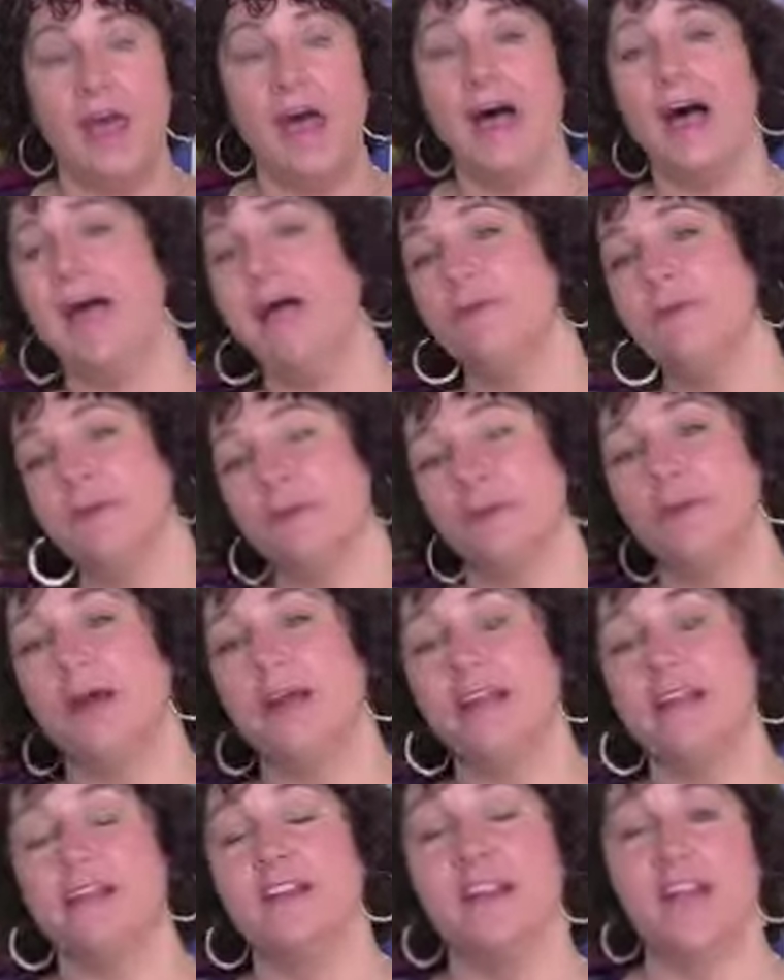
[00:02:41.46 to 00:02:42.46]
I was
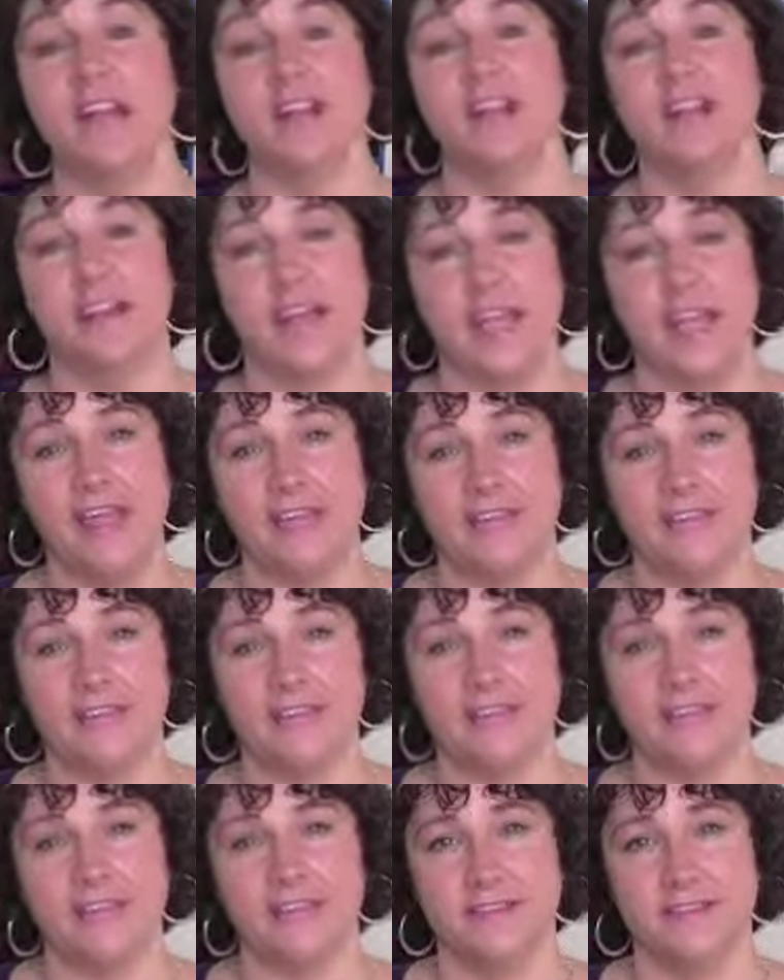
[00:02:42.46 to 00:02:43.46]
reminded again and again.
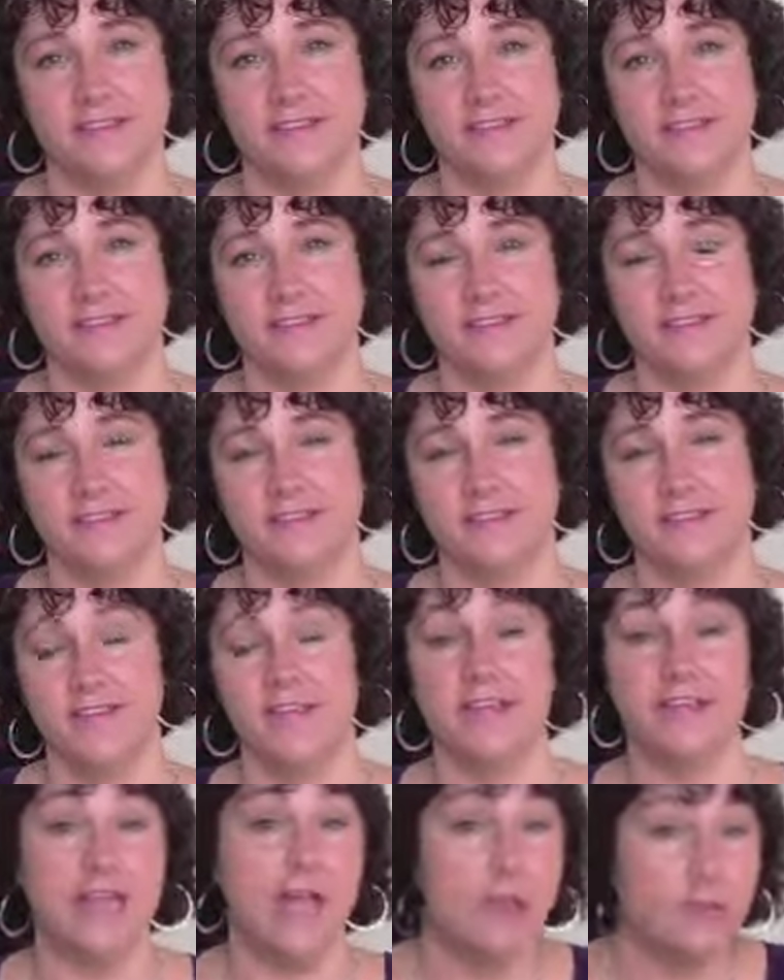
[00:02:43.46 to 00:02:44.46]

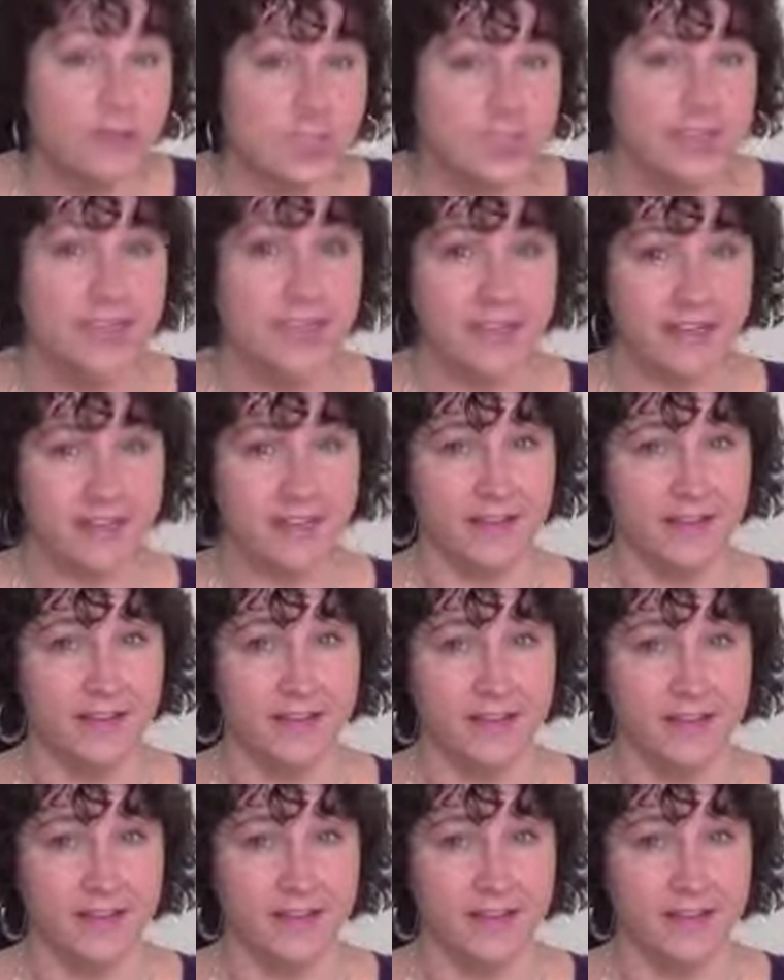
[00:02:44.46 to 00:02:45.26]
Now today,